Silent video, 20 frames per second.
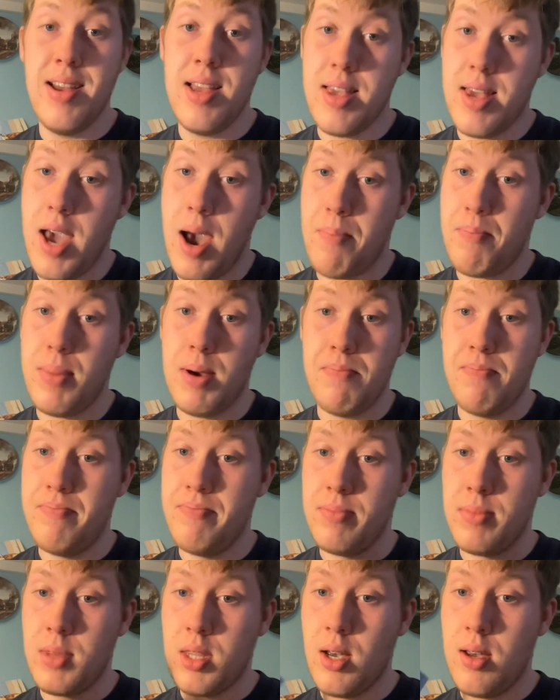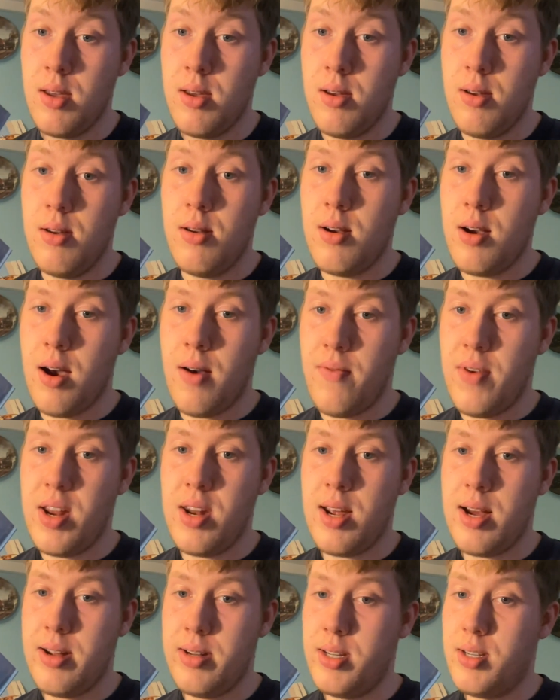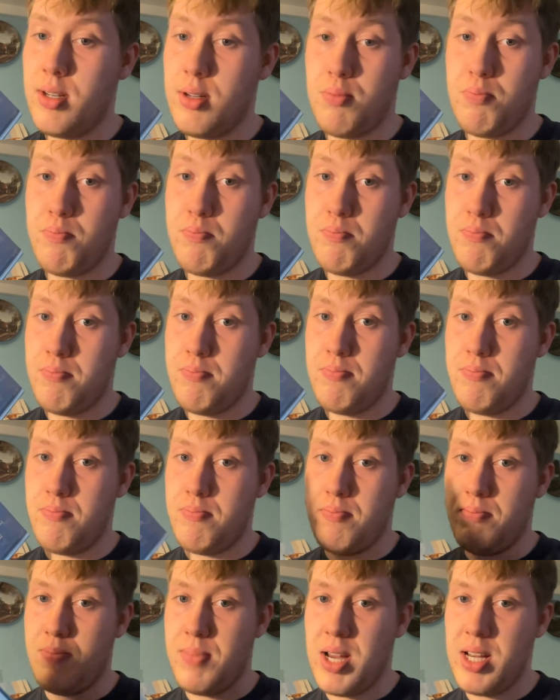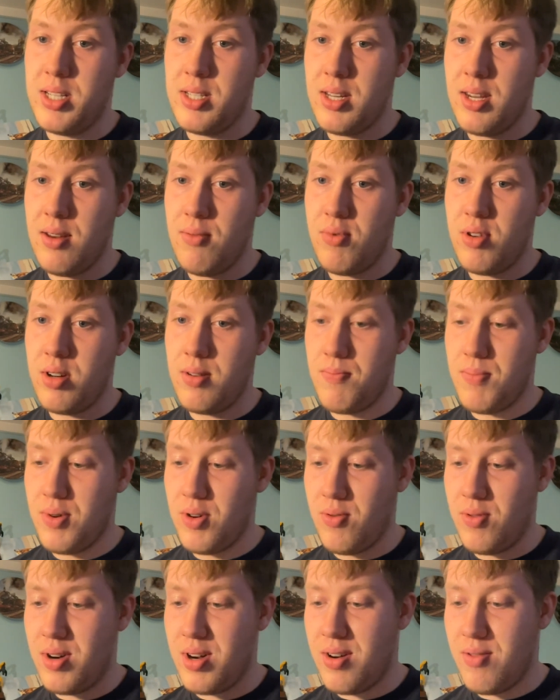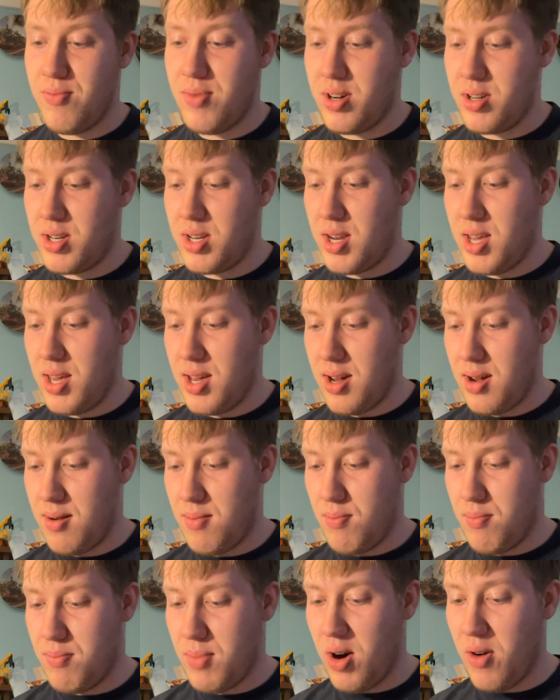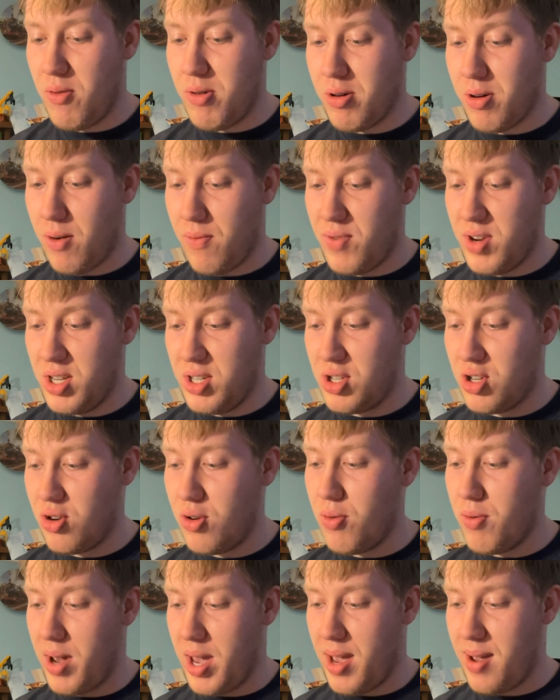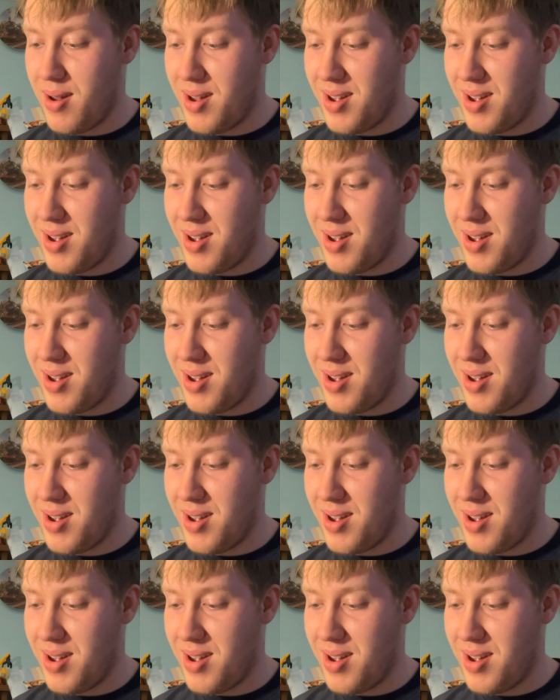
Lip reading: Yep. I think that's basically what the moral of this story.